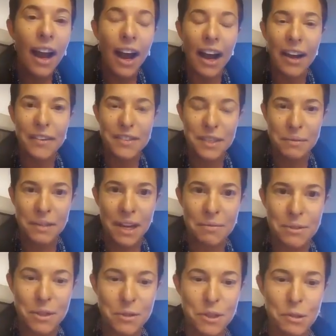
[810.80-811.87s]
I have
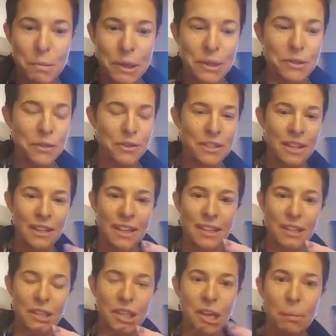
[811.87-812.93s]
sometimes used the pencils and
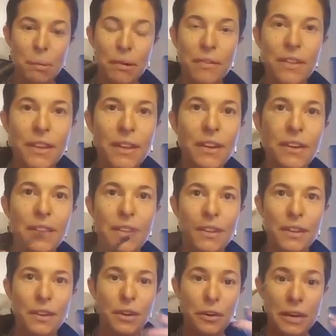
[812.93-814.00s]
like the tip of
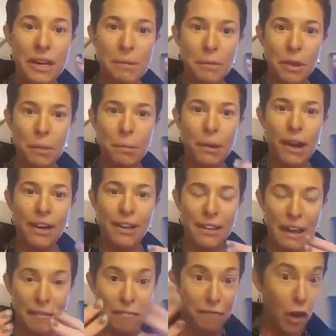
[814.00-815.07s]
the cream or the product
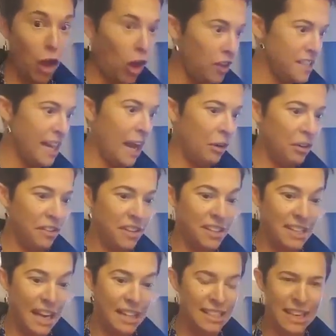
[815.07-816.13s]
like falls out on the
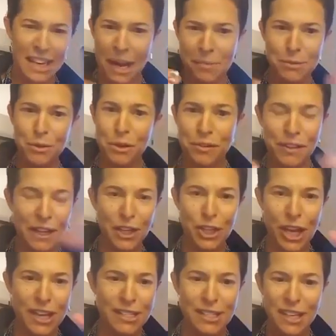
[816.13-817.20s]
desk, and I'm sort of like
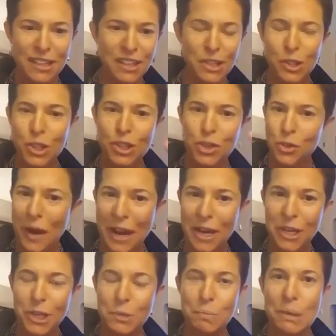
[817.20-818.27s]
chasing this
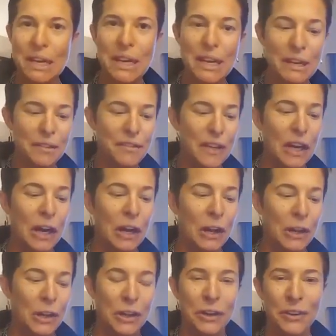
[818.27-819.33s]
strange bead of
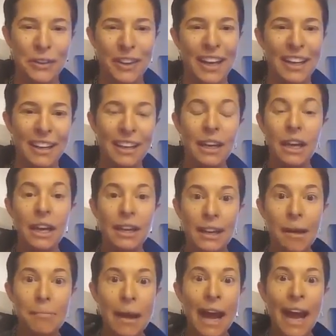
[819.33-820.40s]
color like,
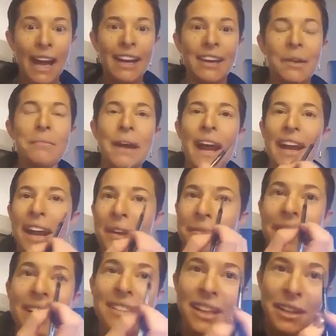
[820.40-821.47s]
come back, I'm
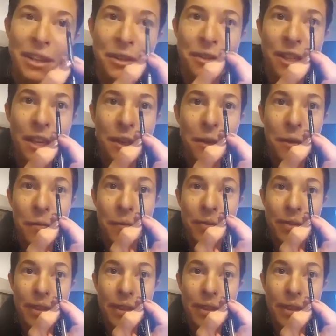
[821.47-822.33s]
not done using you.